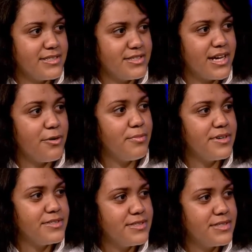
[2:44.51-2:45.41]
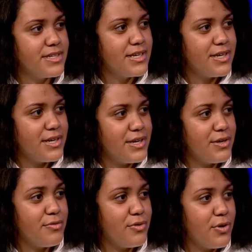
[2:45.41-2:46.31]
just help us
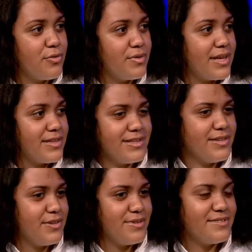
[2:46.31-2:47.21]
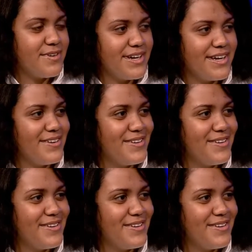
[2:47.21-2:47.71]
know that, it's fine.